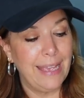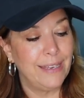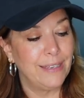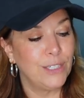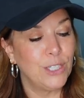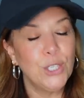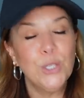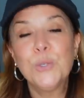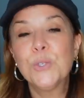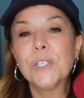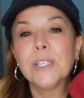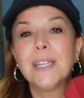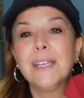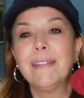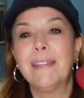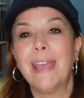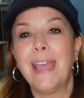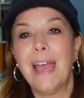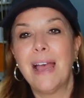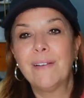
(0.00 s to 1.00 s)
And usually
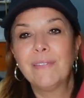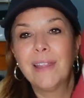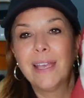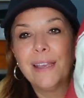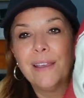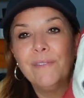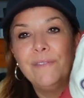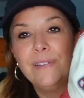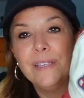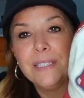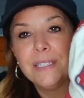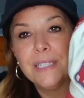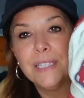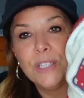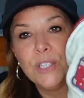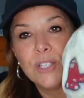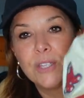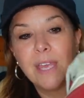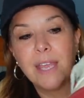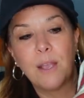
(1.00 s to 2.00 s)
they have like a
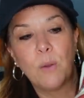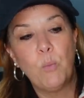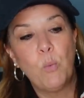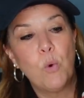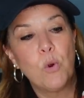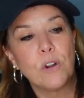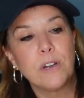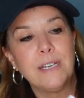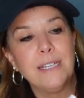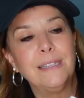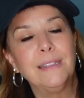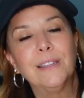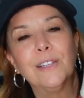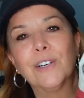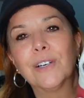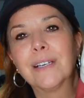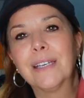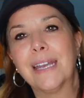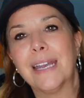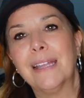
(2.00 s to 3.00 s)
vintage, like worn in
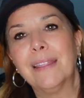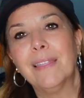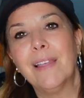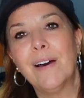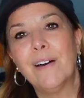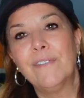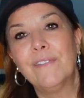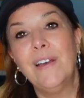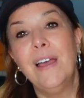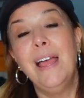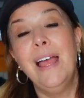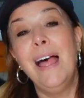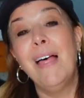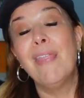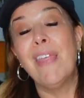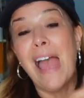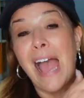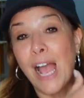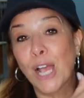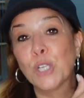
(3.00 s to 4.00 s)
look. And I love
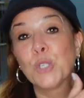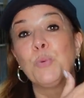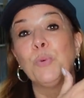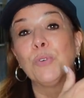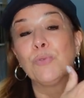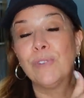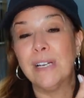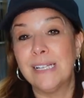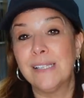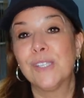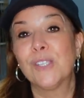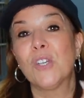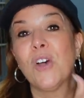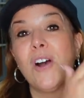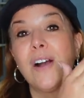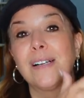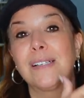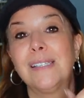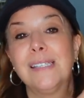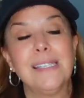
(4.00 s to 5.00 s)
the actual Red
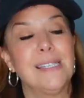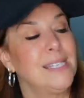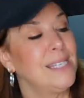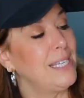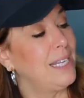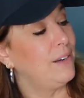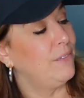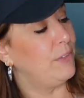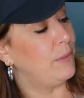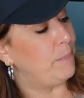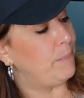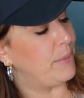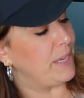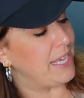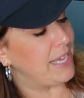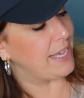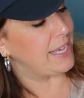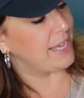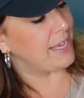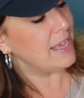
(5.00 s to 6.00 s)
Sox instead of the
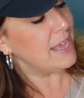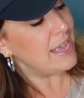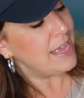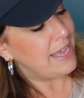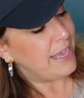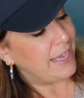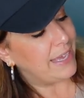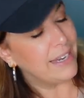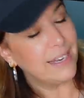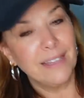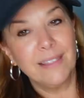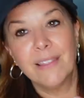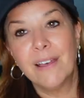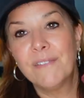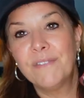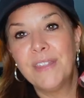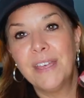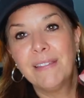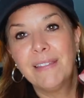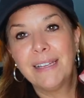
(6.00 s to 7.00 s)
B. And I
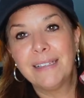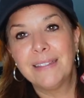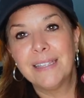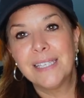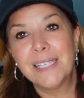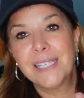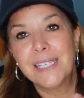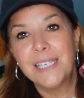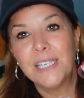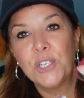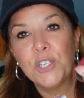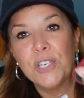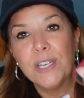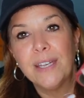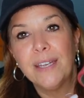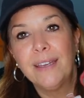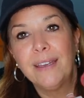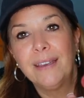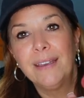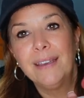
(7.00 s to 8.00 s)
love that like the
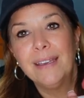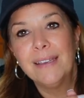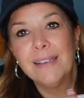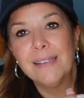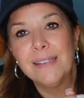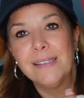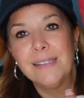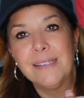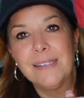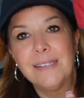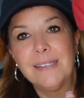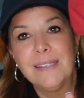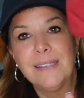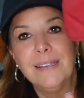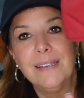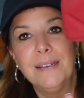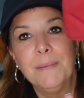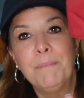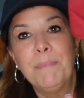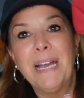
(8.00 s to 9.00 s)
stitching
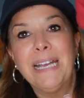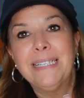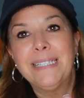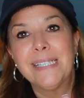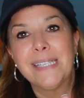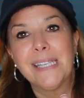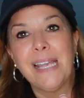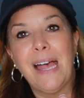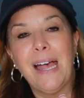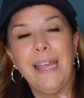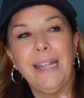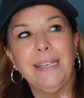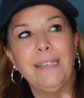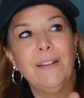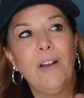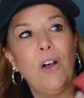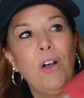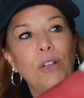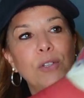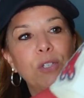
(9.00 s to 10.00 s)
is by
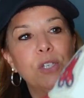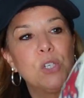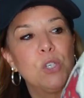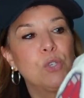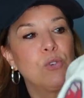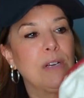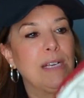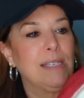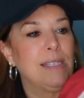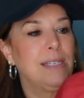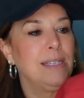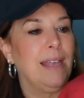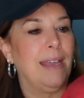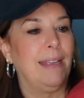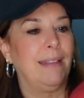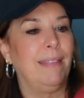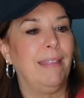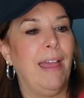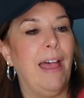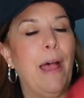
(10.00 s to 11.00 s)
design, all distressed
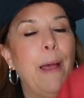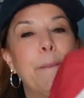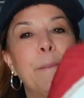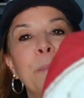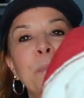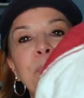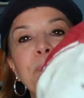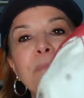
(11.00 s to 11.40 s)
like that,